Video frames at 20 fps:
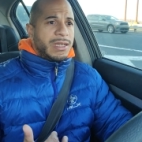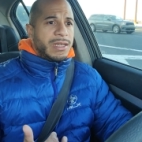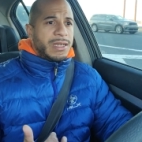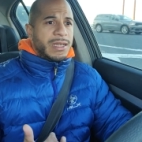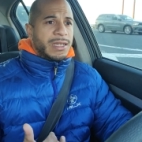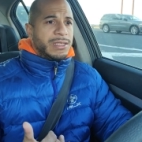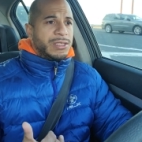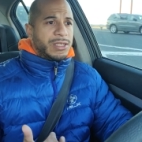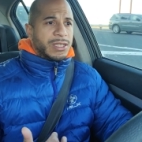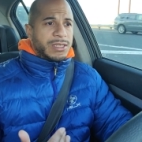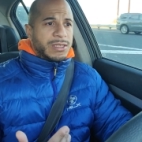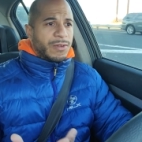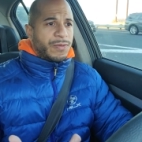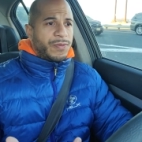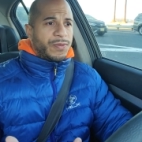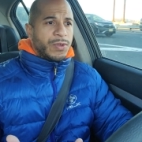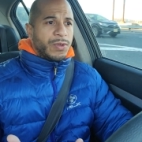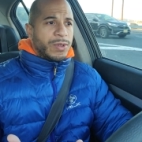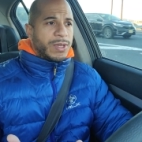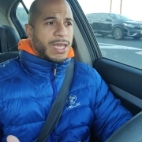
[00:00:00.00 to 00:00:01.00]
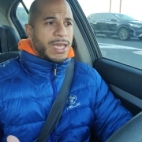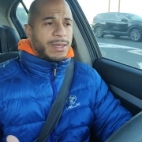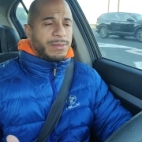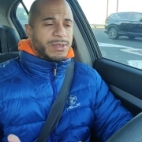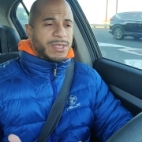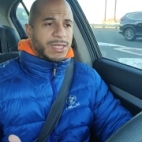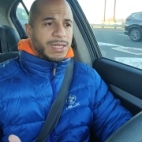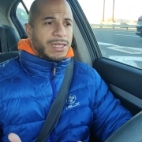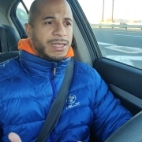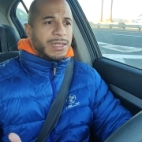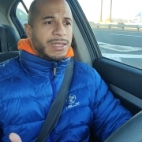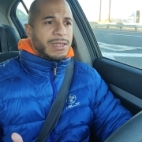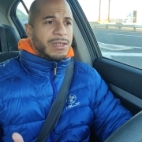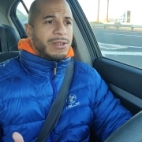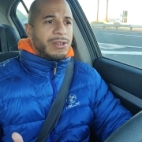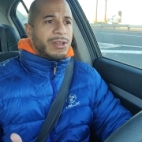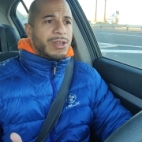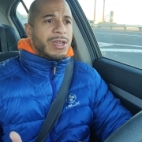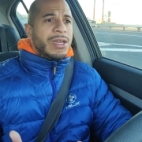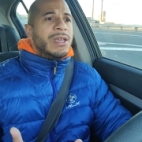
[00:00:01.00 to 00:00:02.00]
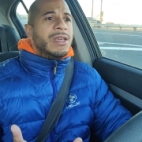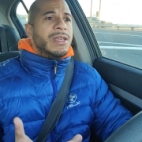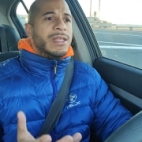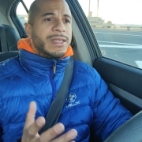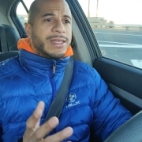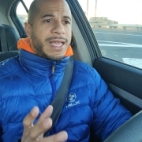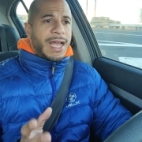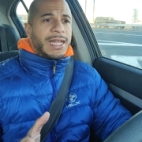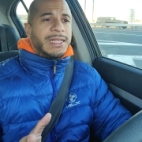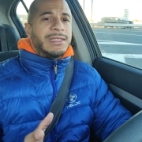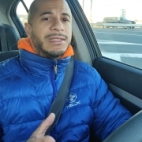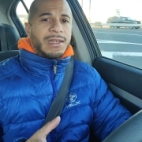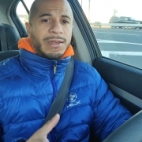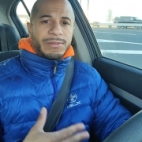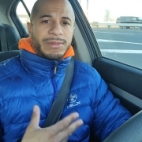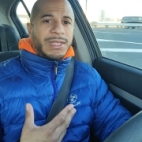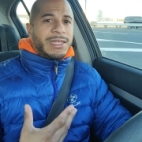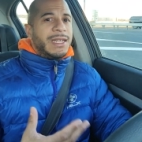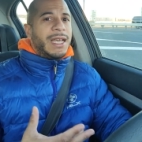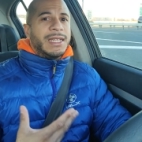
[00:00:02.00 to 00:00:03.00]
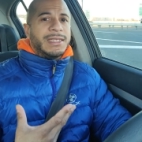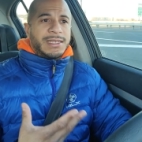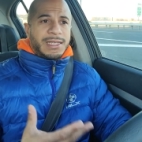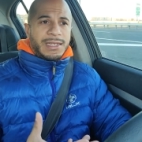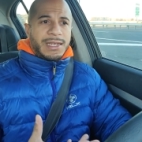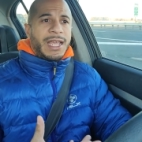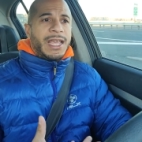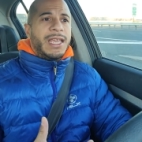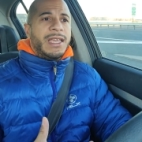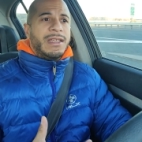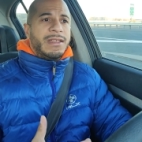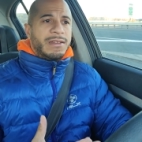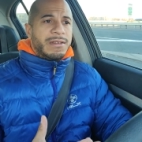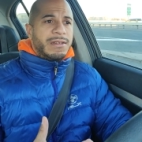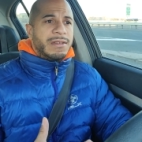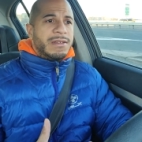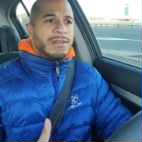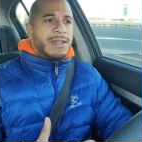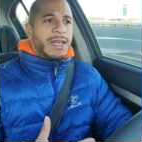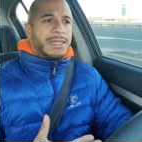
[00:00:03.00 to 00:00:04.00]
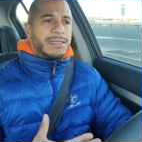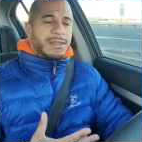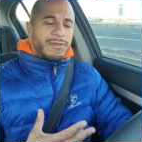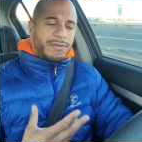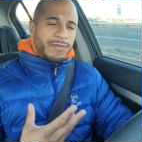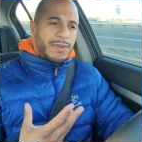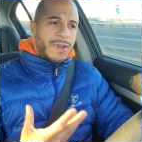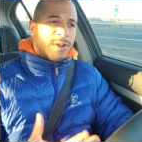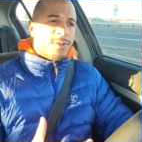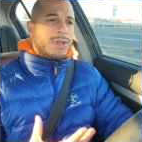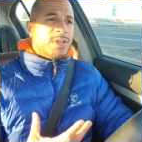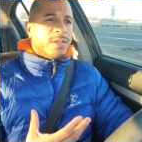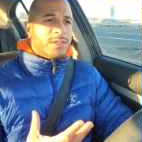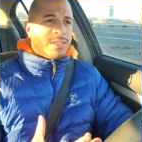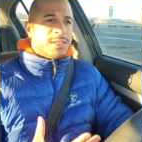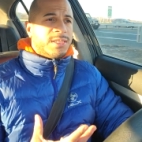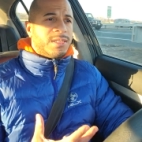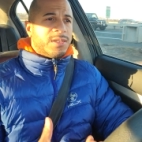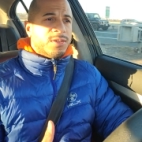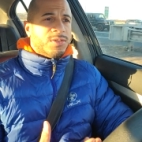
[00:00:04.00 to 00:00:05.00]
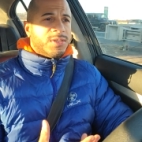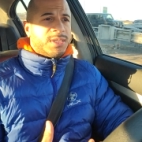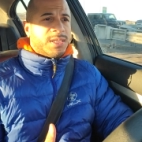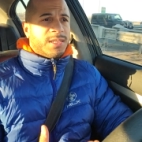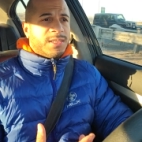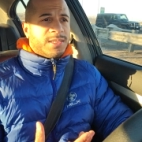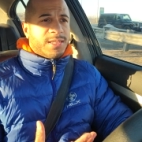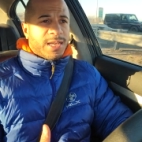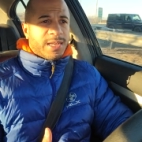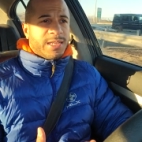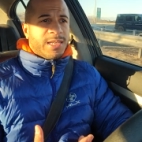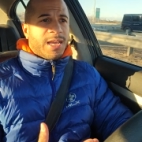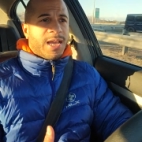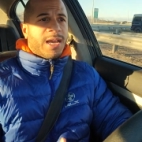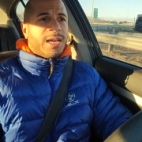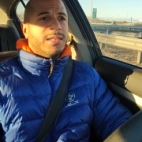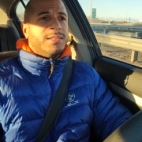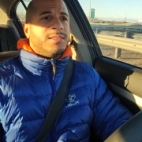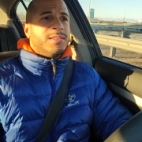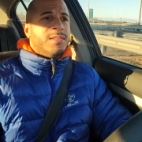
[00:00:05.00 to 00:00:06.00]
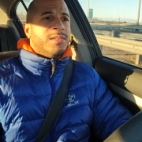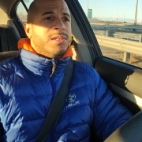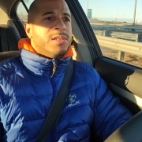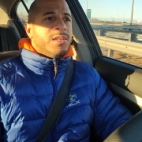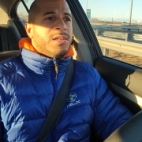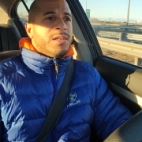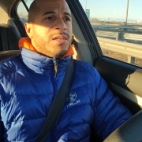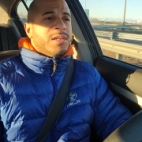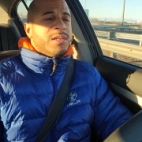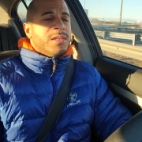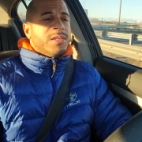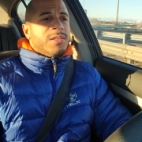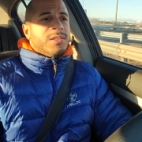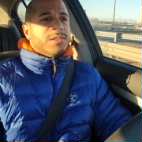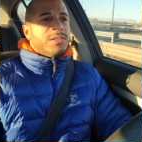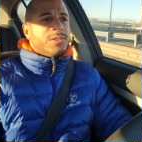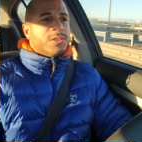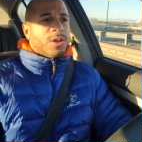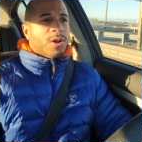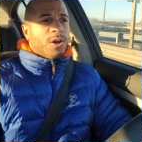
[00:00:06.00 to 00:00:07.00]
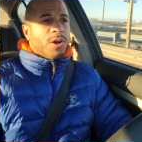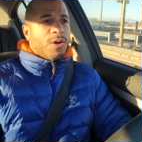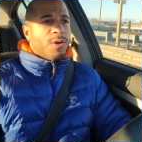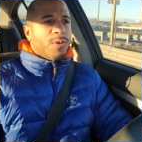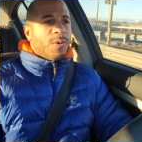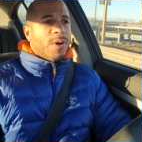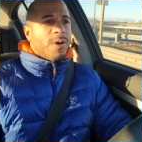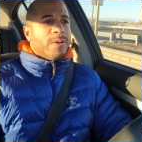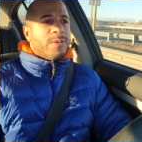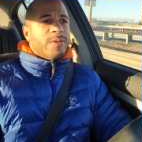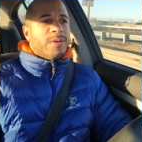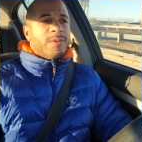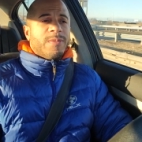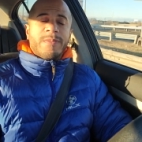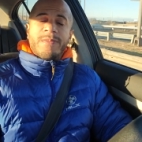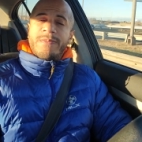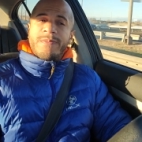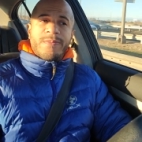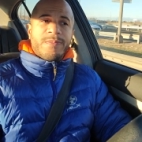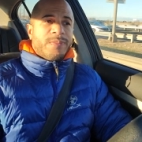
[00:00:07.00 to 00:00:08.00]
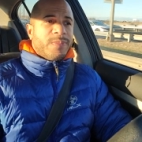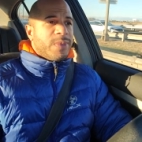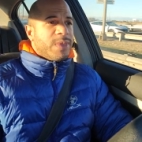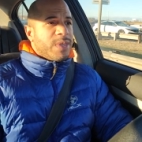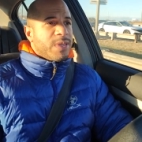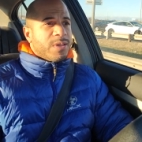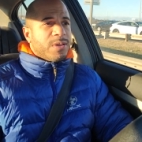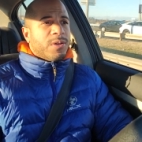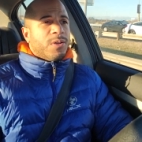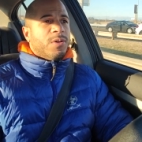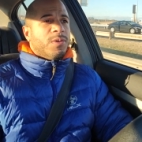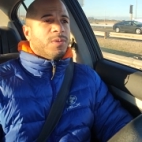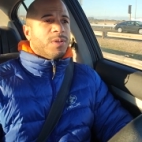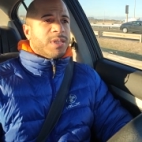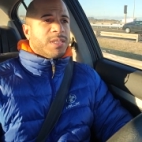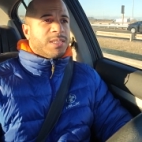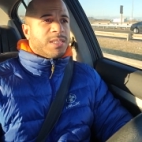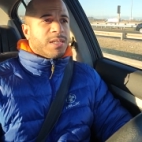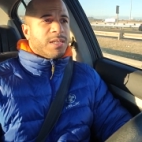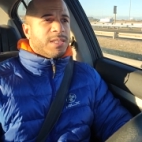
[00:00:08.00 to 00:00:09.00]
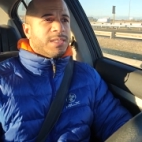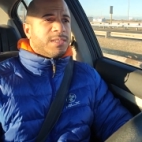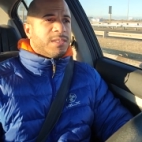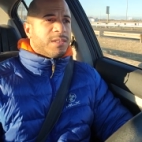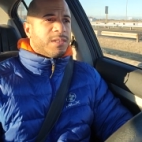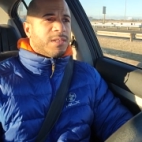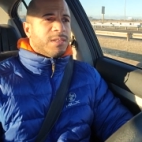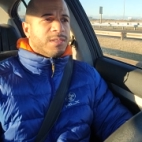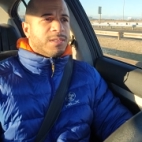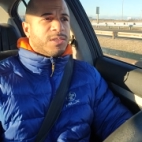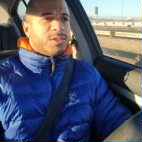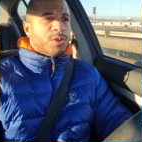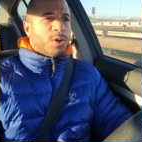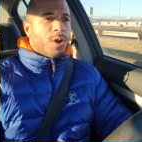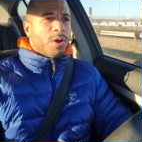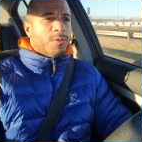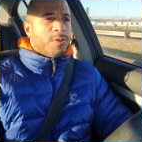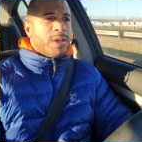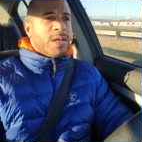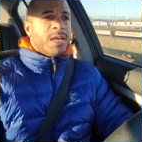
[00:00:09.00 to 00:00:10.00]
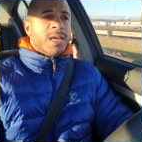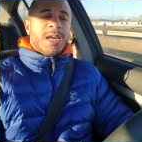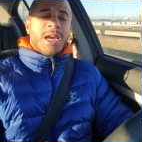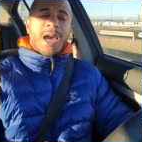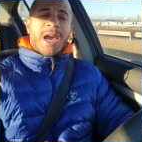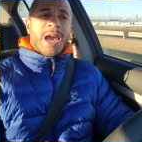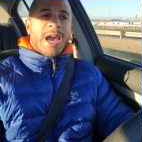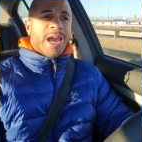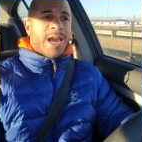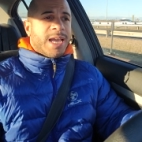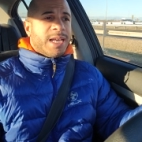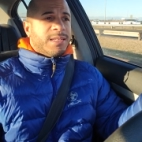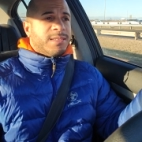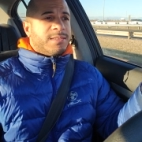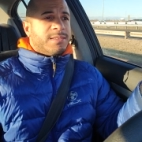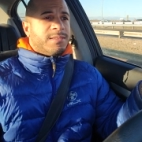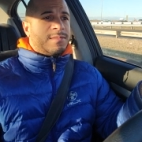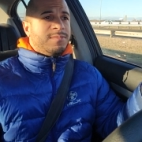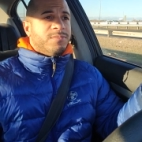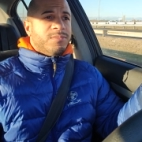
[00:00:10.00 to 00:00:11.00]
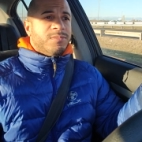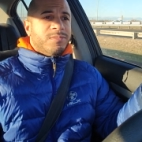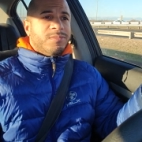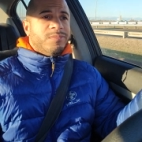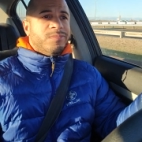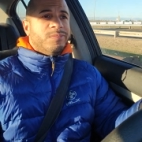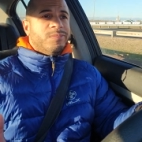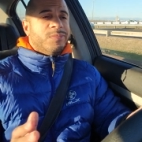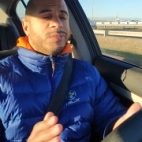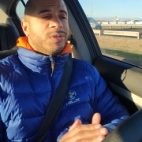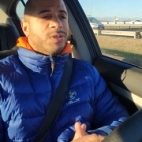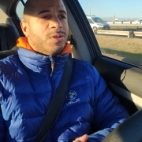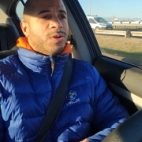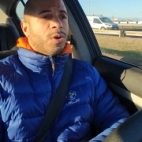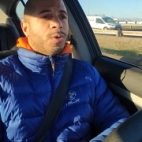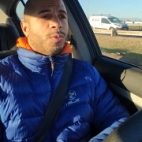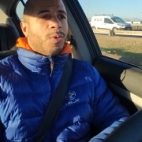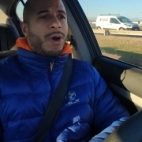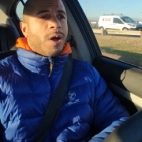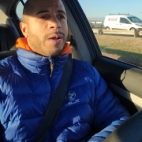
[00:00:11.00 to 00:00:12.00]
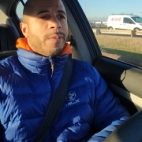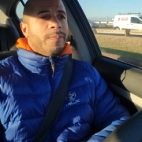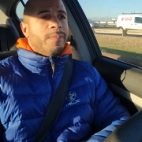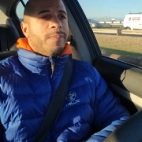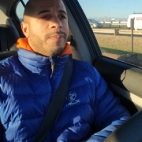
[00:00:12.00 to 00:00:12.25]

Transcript: and just a few games in that's something that's innate that's a very good skill set that he has so you know, it's a, it's a good story. And you know what?